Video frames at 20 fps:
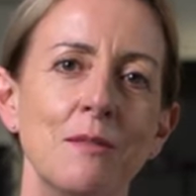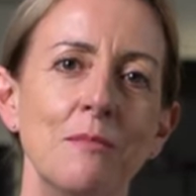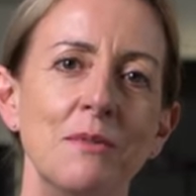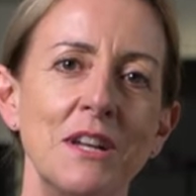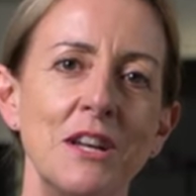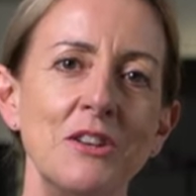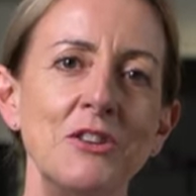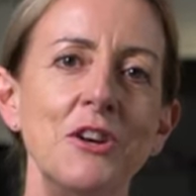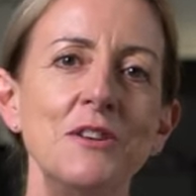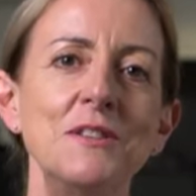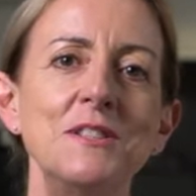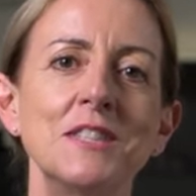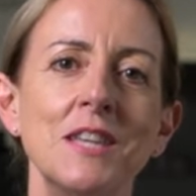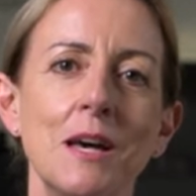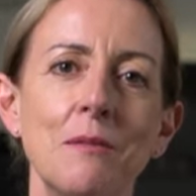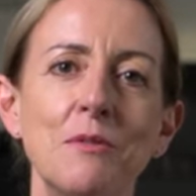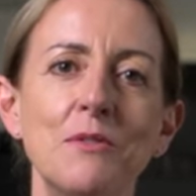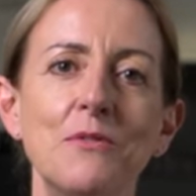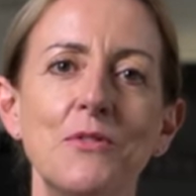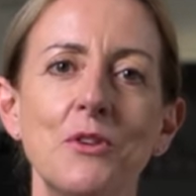But I know
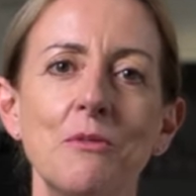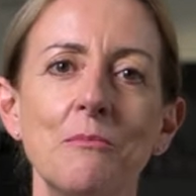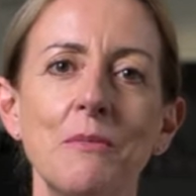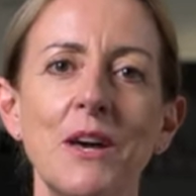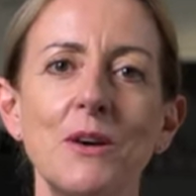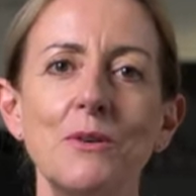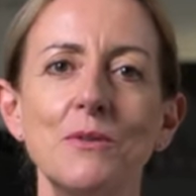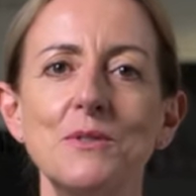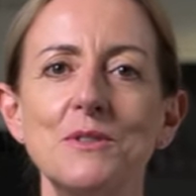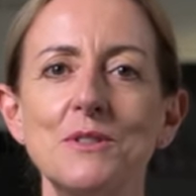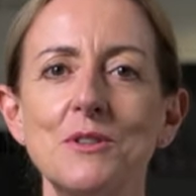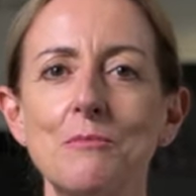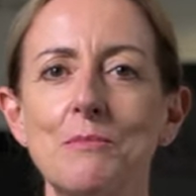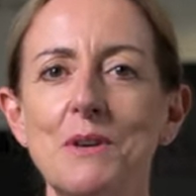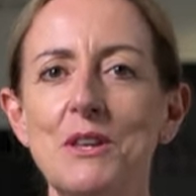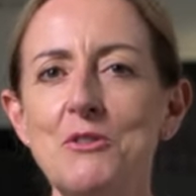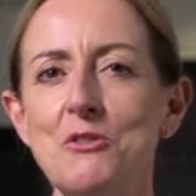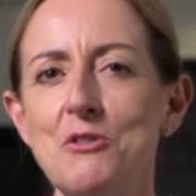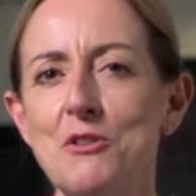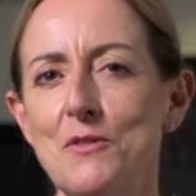some of you may also
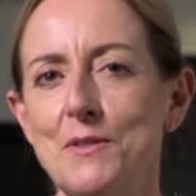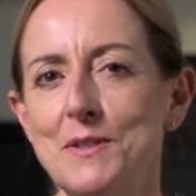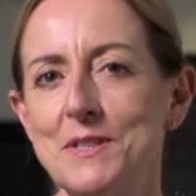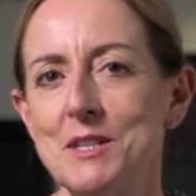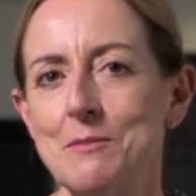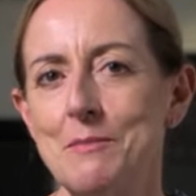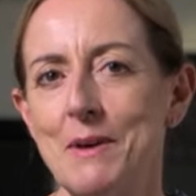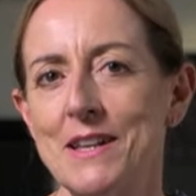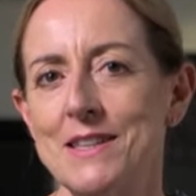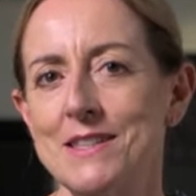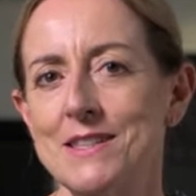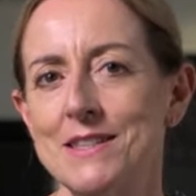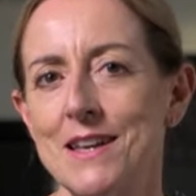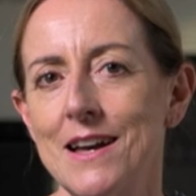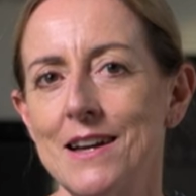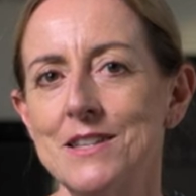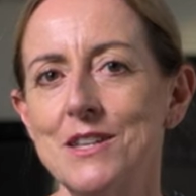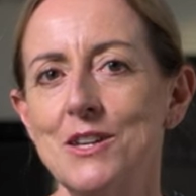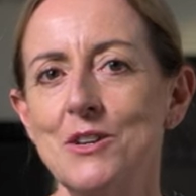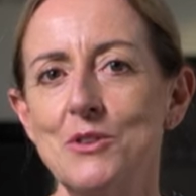be nervous about
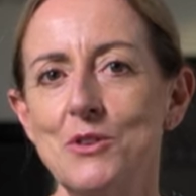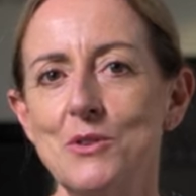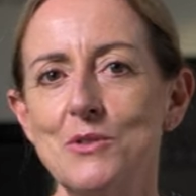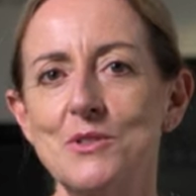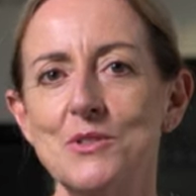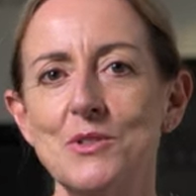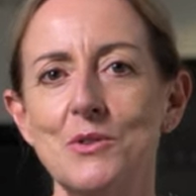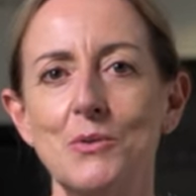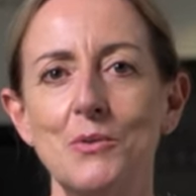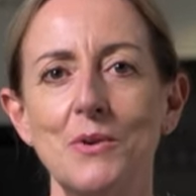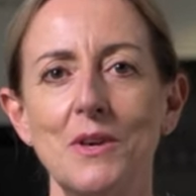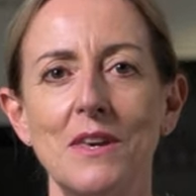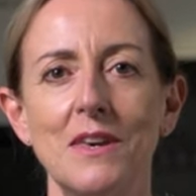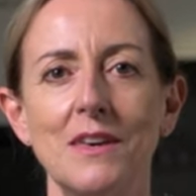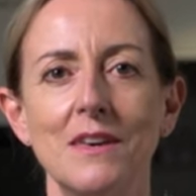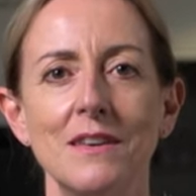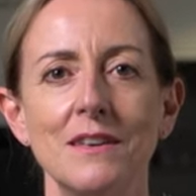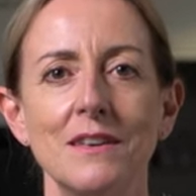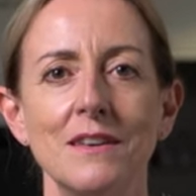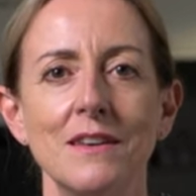starting a new school
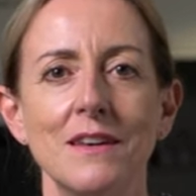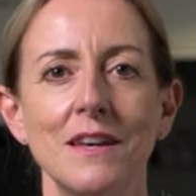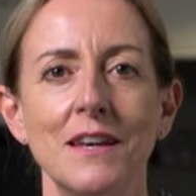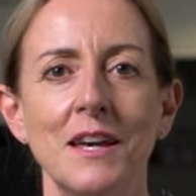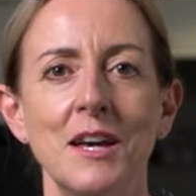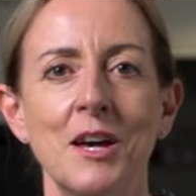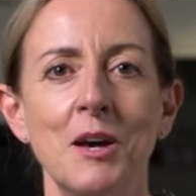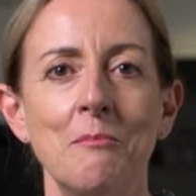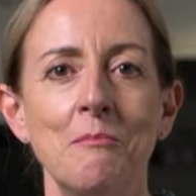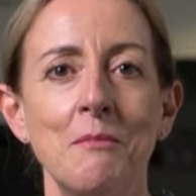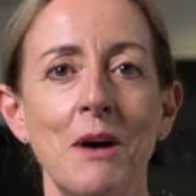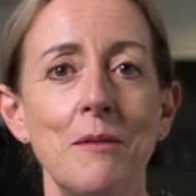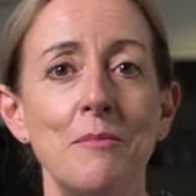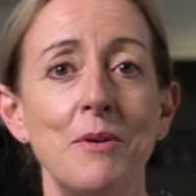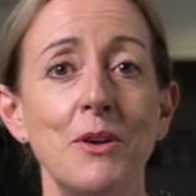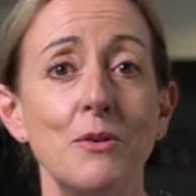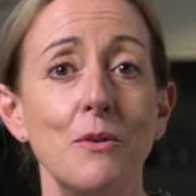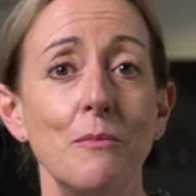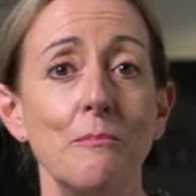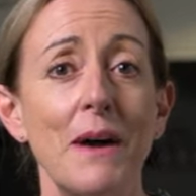year.
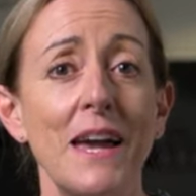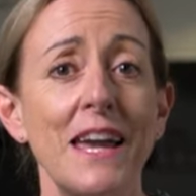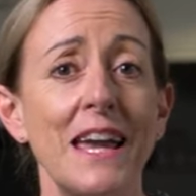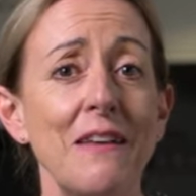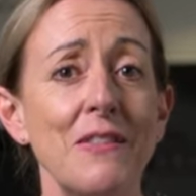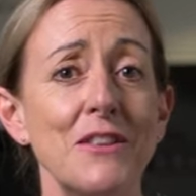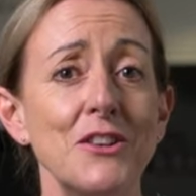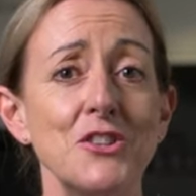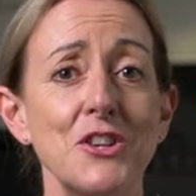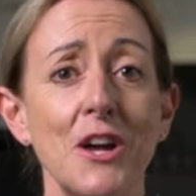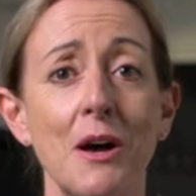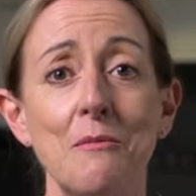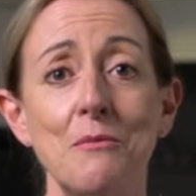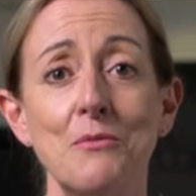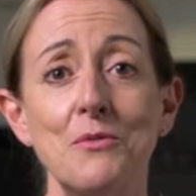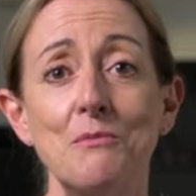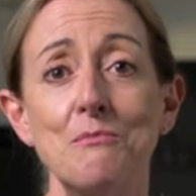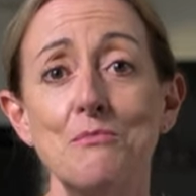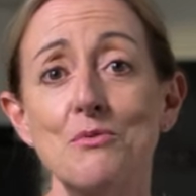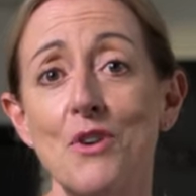Maybe you're making the jump
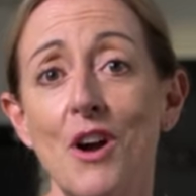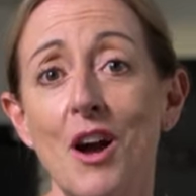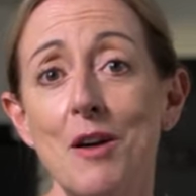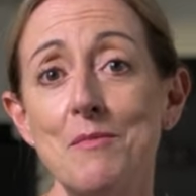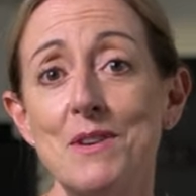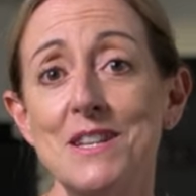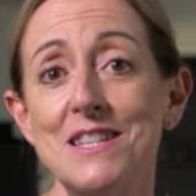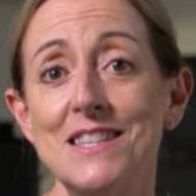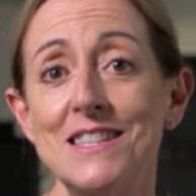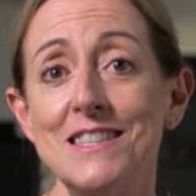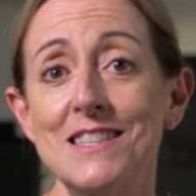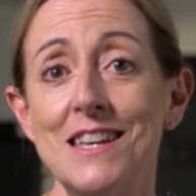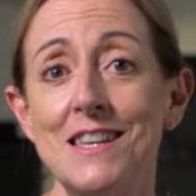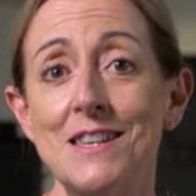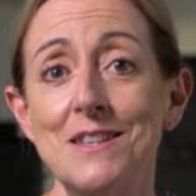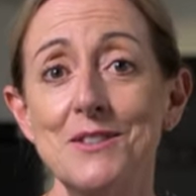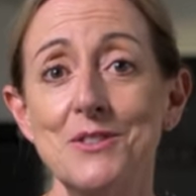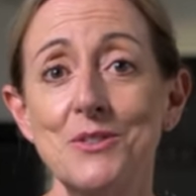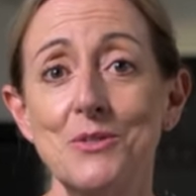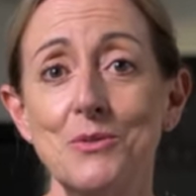from primary to
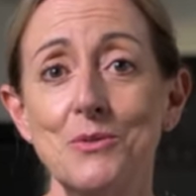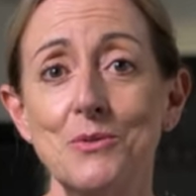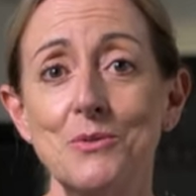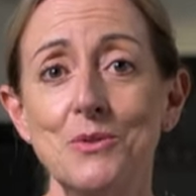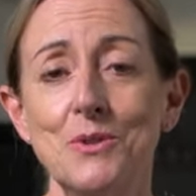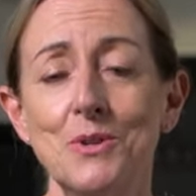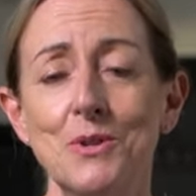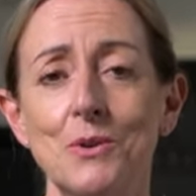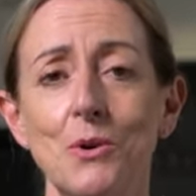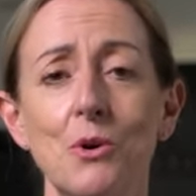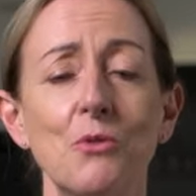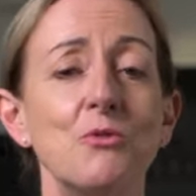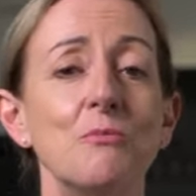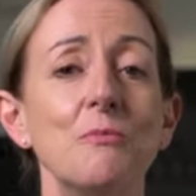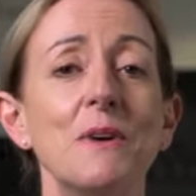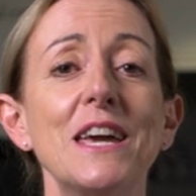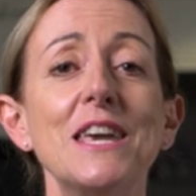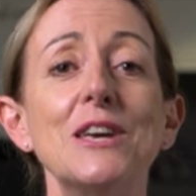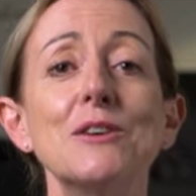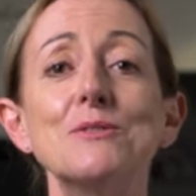senior school, or
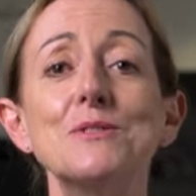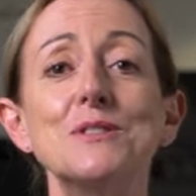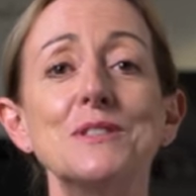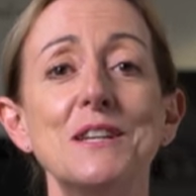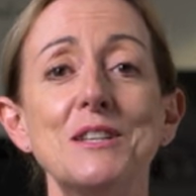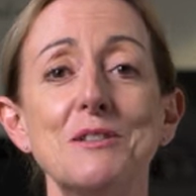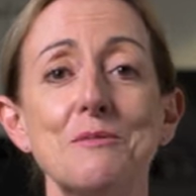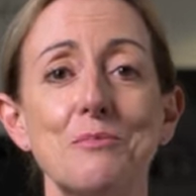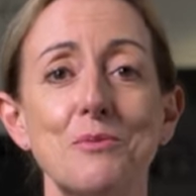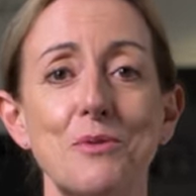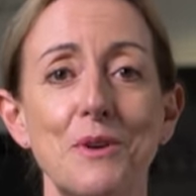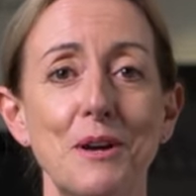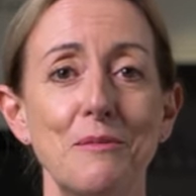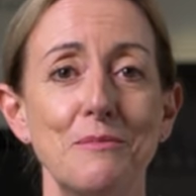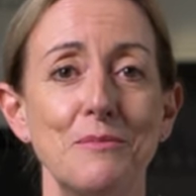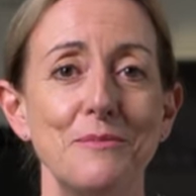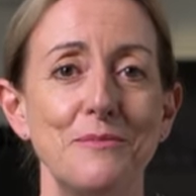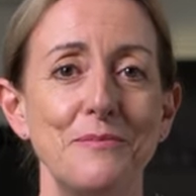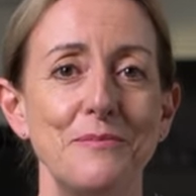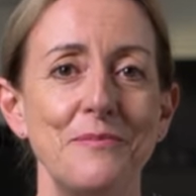from ELC to
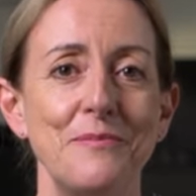prep.